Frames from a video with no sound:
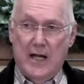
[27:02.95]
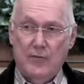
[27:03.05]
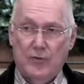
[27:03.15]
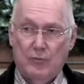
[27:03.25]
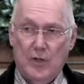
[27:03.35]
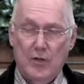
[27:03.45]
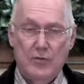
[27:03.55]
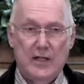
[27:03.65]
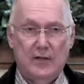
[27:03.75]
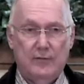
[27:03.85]
down the
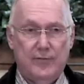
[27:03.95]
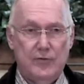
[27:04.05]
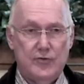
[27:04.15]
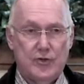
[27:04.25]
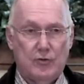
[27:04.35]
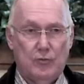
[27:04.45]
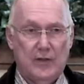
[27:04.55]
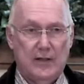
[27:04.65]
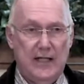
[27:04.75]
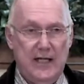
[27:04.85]
road in the future
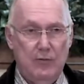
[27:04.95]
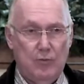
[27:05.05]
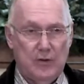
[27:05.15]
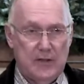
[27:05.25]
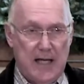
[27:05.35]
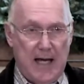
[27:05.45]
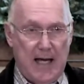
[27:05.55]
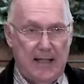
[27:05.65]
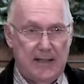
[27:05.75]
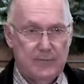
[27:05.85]
when he would
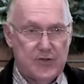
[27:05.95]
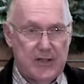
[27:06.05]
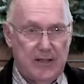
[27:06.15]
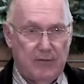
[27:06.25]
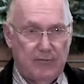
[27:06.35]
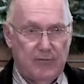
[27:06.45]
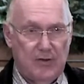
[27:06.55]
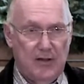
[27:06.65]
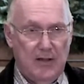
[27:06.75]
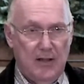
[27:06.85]
die himself.
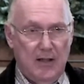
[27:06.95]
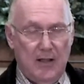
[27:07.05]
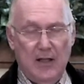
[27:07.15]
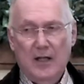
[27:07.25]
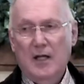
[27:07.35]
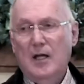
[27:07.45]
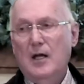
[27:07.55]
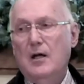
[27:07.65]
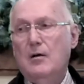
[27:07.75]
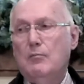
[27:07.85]

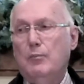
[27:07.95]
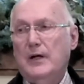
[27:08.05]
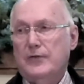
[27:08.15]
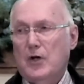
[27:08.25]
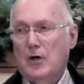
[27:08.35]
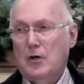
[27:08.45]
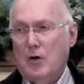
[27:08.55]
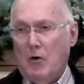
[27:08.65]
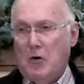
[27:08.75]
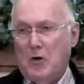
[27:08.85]
But
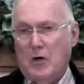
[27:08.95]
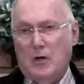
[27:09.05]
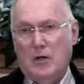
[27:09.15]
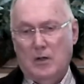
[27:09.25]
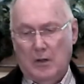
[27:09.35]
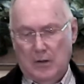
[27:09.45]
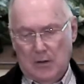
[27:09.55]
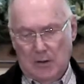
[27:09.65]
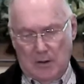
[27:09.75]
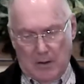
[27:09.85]
there are
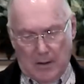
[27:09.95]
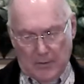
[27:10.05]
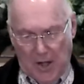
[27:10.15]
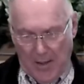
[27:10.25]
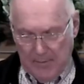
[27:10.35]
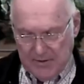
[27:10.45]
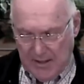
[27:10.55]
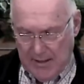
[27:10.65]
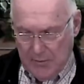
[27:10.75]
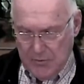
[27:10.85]
uh,
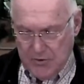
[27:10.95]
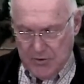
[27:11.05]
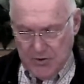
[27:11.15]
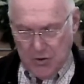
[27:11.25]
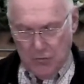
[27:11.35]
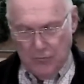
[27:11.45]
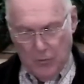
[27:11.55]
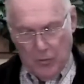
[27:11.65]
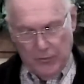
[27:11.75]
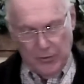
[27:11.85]
commentators and so
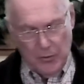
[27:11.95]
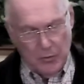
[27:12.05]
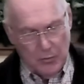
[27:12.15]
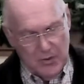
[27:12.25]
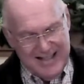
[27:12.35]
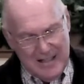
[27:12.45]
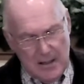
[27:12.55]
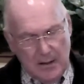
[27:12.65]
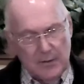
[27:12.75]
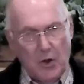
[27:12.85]
forth who
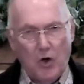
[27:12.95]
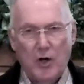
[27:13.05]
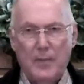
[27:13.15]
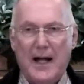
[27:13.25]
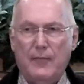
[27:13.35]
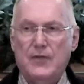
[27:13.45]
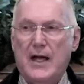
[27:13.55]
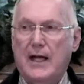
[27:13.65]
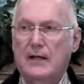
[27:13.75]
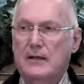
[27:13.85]
talk about
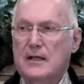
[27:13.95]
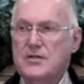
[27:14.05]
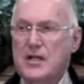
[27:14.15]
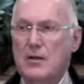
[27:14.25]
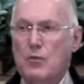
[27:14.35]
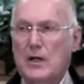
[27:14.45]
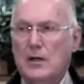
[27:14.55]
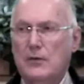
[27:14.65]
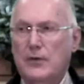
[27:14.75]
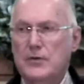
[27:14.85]
that and they say,
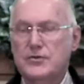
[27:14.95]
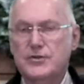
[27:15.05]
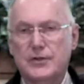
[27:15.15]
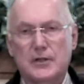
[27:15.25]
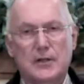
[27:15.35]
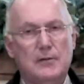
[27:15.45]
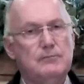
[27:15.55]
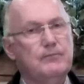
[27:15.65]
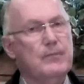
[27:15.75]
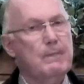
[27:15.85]
well, there's,
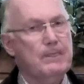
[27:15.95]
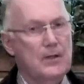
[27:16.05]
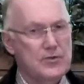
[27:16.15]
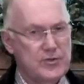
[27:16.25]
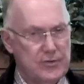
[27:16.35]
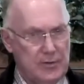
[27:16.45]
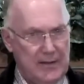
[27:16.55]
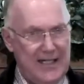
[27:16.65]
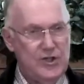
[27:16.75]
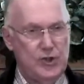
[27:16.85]
uh, there's
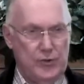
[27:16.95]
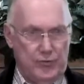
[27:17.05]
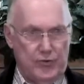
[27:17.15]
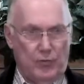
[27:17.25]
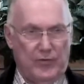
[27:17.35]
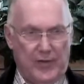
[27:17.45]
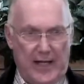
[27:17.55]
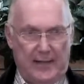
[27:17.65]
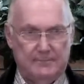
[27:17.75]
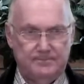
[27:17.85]
issues with
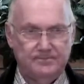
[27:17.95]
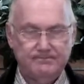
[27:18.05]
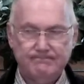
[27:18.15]
that.